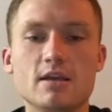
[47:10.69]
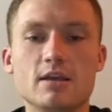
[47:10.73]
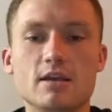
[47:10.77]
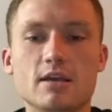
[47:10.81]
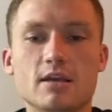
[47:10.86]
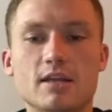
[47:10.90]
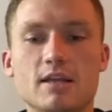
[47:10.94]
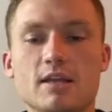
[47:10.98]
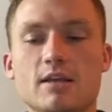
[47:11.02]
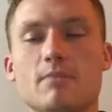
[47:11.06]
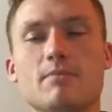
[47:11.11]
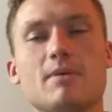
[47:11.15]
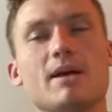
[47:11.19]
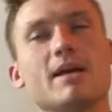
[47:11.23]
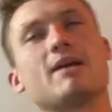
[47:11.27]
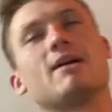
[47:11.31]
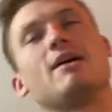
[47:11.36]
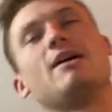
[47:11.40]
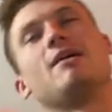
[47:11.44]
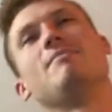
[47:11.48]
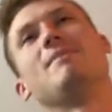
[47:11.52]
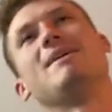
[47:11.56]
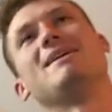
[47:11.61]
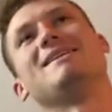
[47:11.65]
And then I'm like,
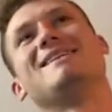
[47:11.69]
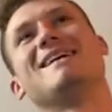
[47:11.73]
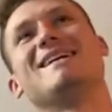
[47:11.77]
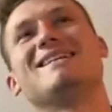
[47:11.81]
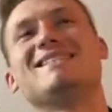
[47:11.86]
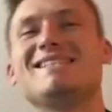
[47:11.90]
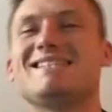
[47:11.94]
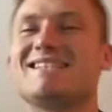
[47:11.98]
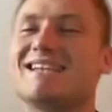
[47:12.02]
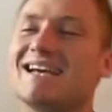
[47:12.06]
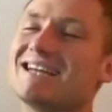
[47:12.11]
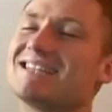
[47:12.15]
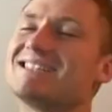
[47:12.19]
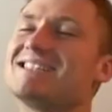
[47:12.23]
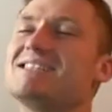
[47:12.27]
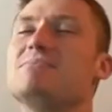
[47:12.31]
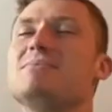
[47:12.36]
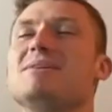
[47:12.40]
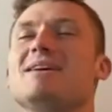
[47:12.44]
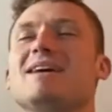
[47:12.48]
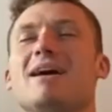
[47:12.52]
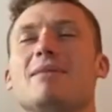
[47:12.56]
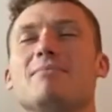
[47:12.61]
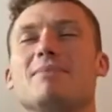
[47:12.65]
oh man, Desi texted
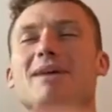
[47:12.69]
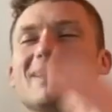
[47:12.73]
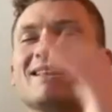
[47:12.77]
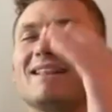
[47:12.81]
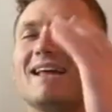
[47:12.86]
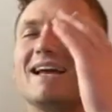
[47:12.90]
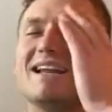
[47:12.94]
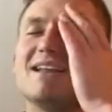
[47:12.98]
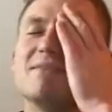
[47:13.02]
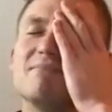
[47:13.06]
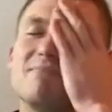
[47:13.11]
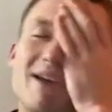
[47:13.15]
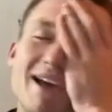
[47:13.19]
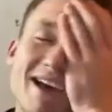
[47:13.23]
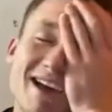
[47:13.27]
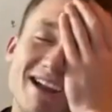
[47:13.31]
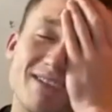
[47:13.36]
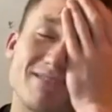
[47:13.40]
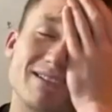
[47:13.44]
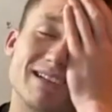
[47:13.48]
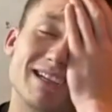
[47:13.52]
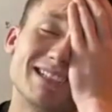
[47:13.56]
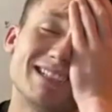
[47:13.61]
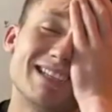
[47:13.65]
me. I'm like laying in bed.
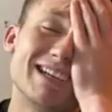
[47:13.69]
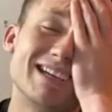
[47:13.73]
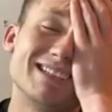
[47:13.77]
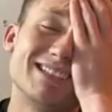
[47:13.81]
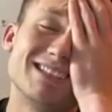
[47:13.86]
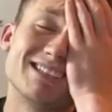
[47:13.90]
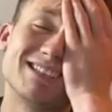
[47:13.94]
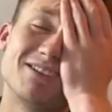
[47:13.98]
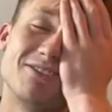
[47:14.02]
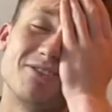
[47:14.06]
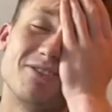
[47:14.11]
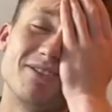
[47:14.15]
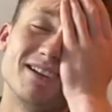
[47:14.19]
I'm like, Desi's going